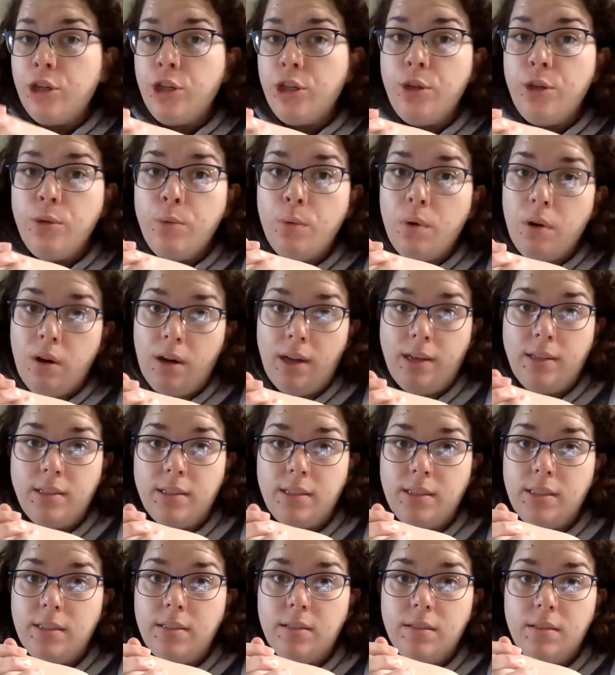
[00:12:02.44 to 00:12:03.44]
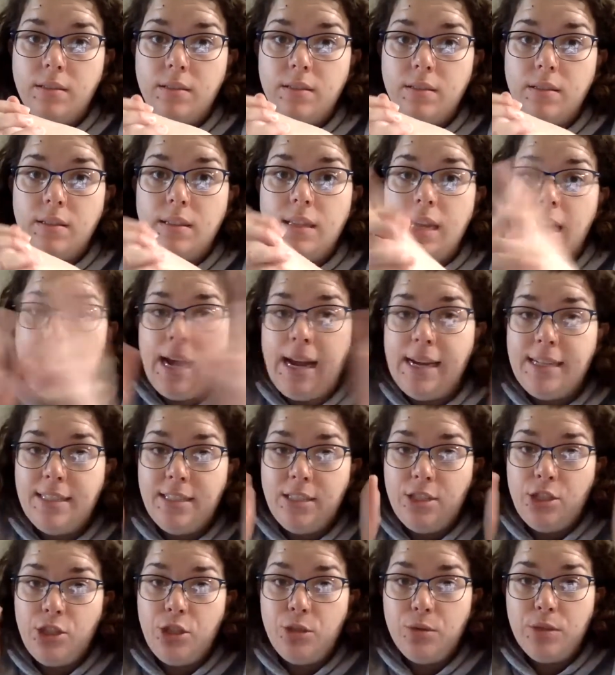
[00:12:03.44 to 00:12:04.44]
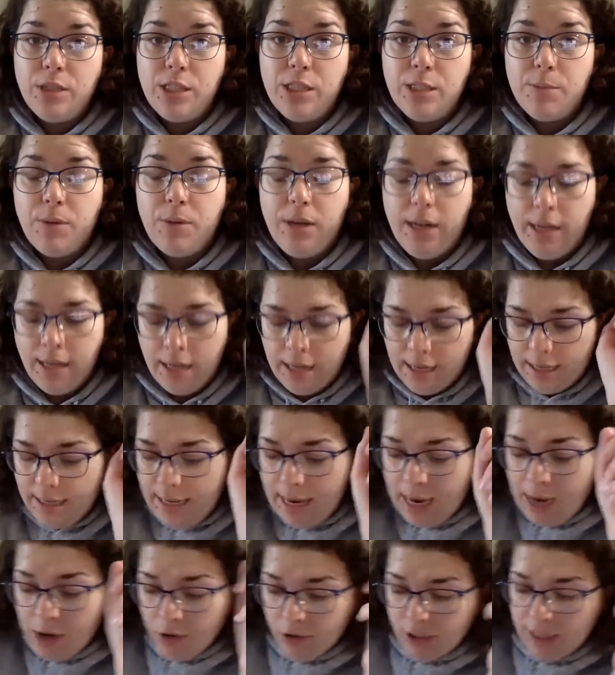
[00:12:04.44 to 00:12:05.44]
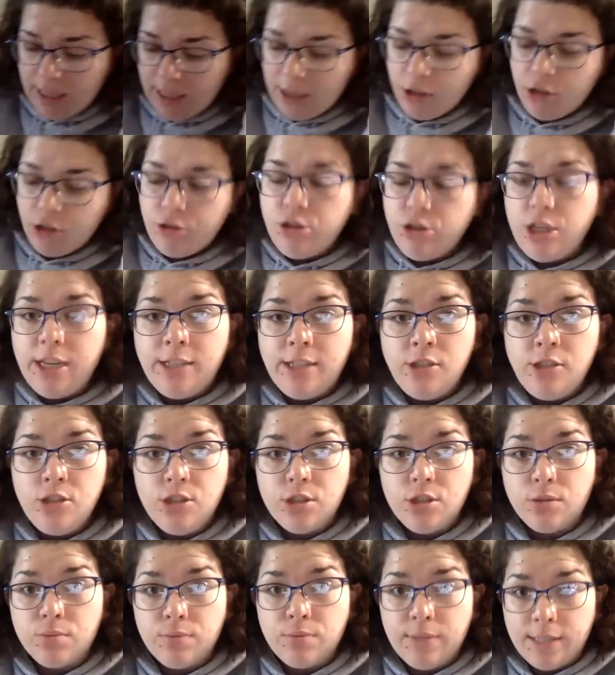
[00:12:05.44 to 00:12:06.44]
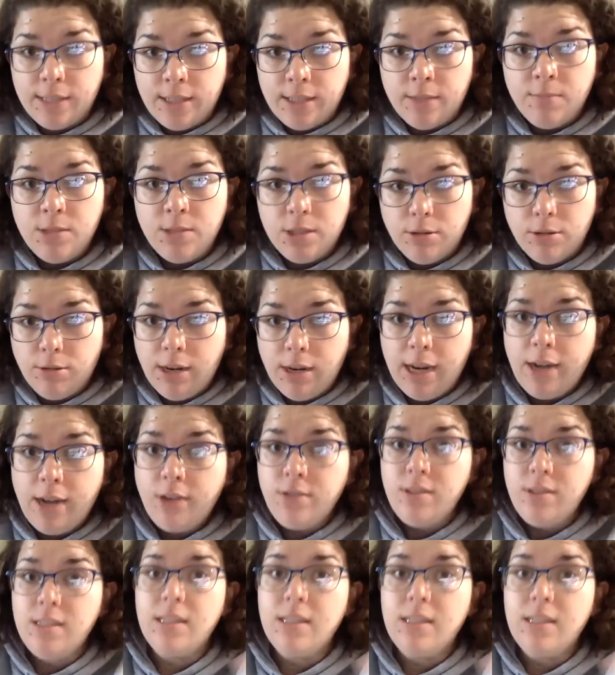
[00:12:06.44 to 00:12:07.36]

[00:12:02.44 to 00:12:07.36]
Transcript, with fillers: you want that has to do with spring. Now, can you change the rhythms around?